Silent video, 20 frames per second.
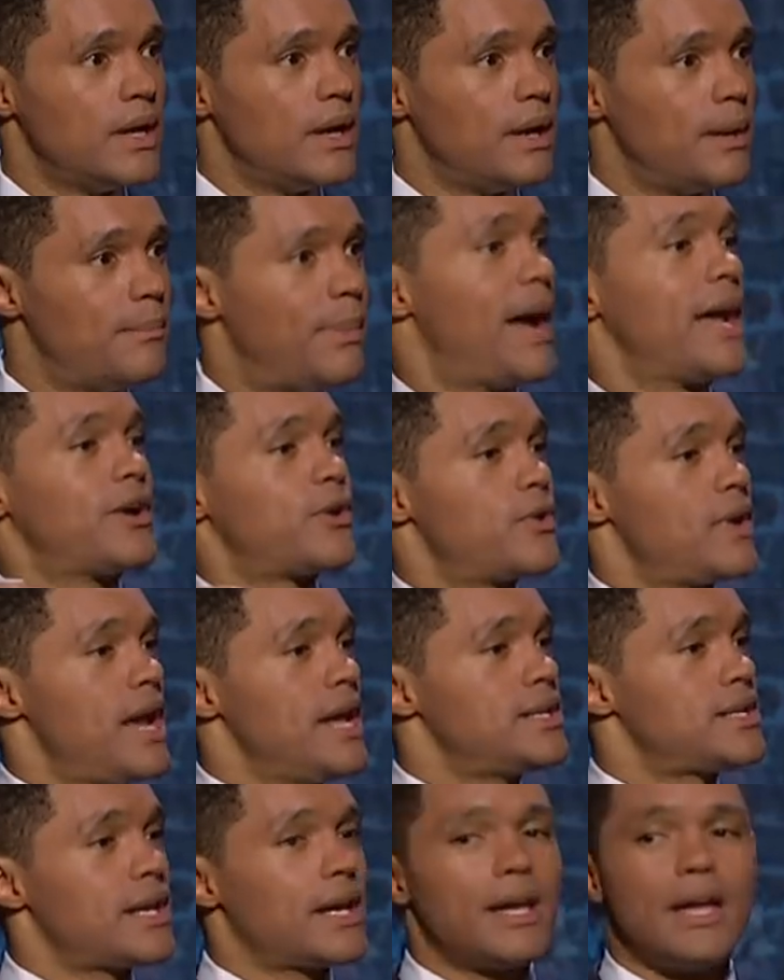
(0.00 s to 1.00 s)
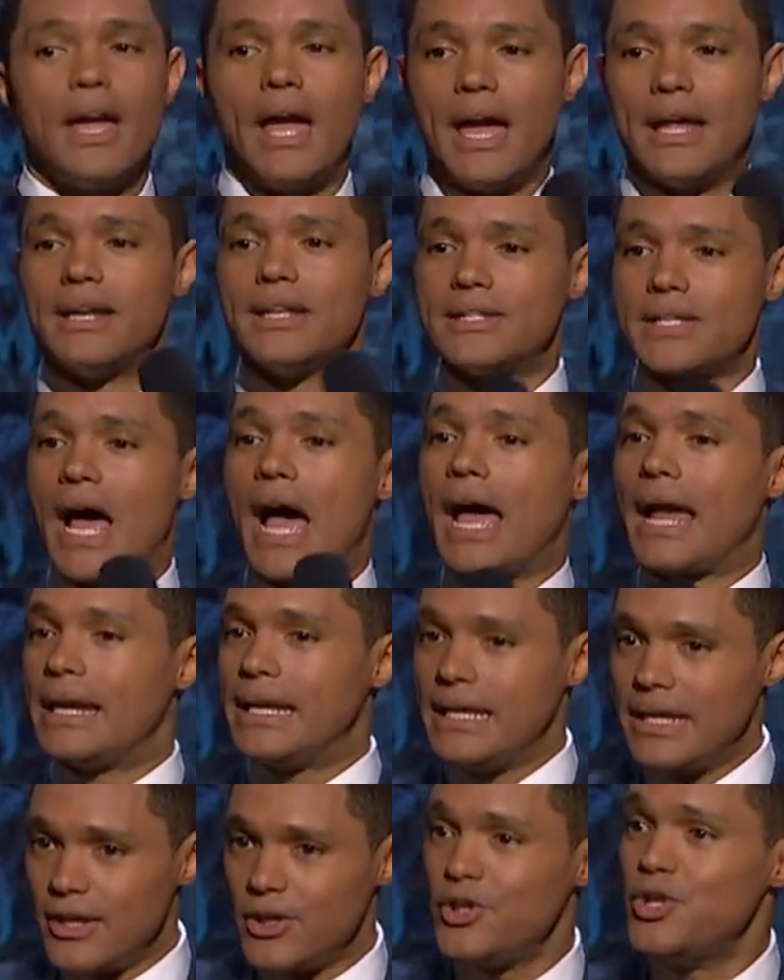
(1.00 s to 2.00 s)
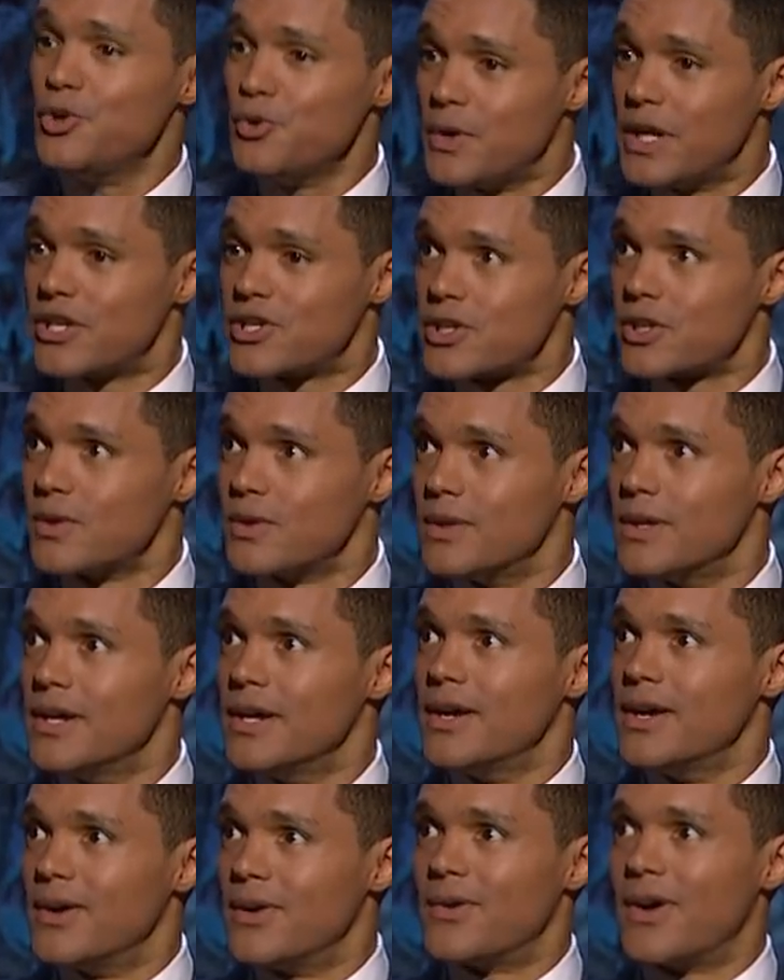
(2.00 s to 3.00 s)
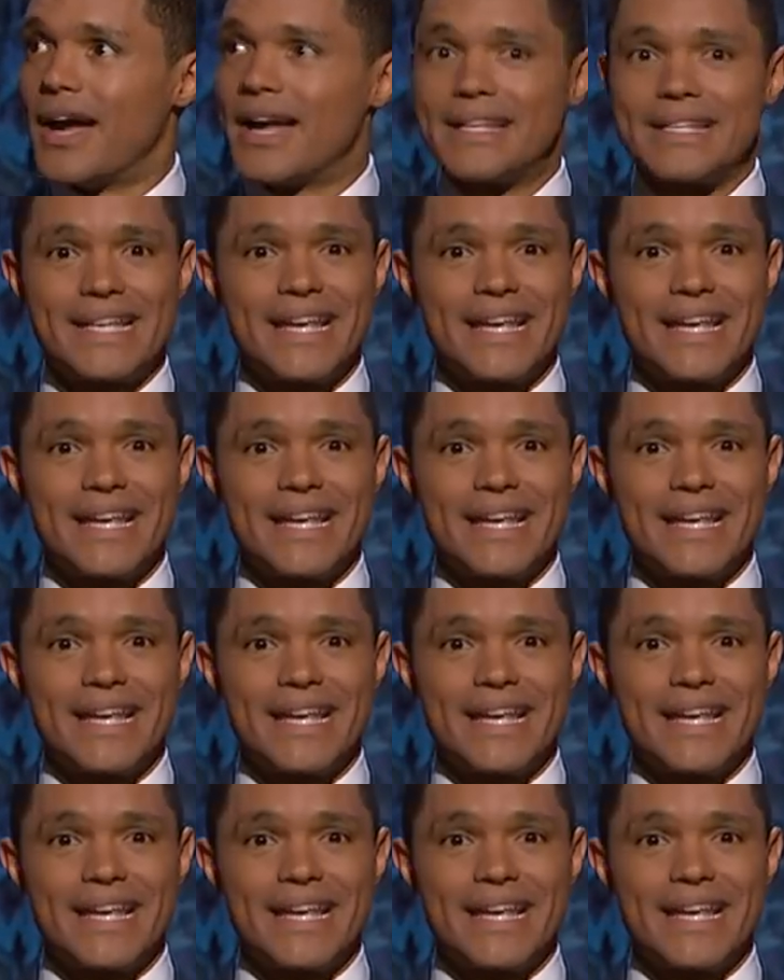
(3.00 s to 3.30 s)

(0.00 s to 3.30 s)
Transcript: by creating an entirely new issue, right?